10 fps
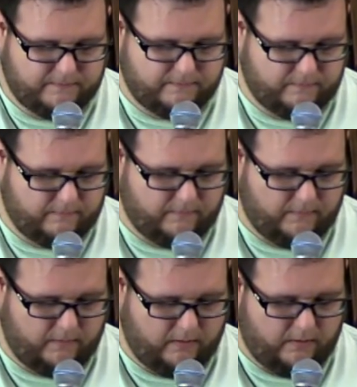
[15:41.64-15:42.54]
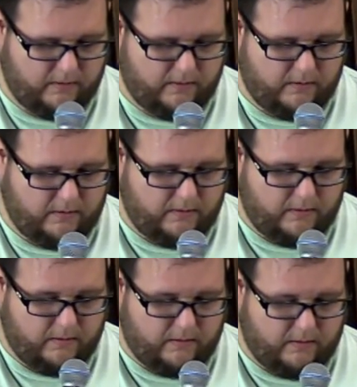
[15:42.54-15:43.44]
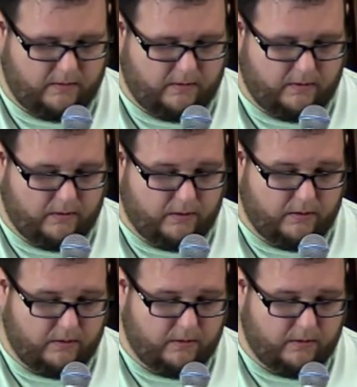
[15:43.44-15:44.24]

(silence)